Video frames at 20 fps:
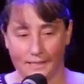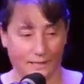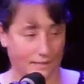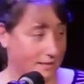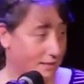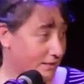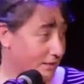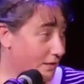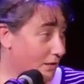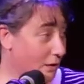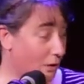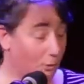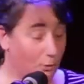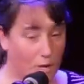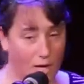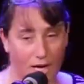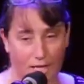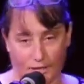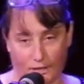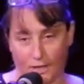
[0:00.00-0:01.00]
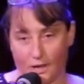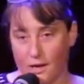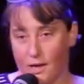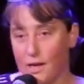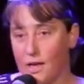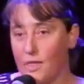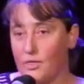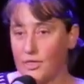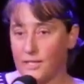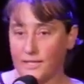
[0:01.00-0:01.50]
the
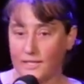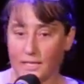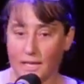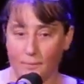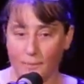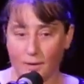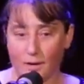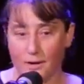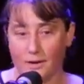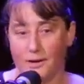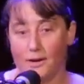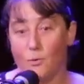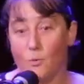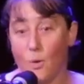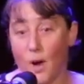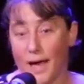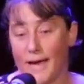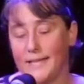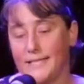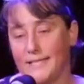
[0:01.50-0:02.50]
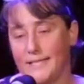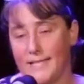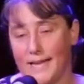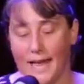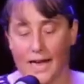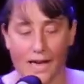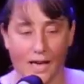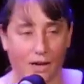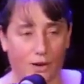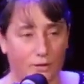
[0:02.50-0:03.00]
summer winds
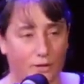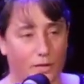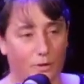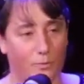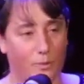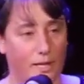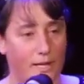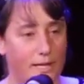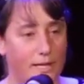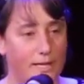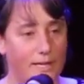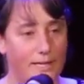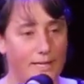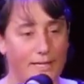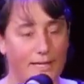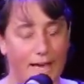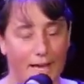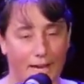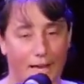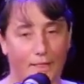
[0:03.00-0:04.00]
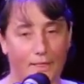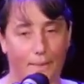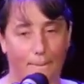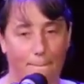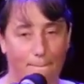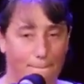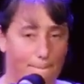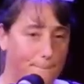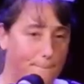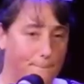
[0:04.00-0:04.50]
down, and we get on the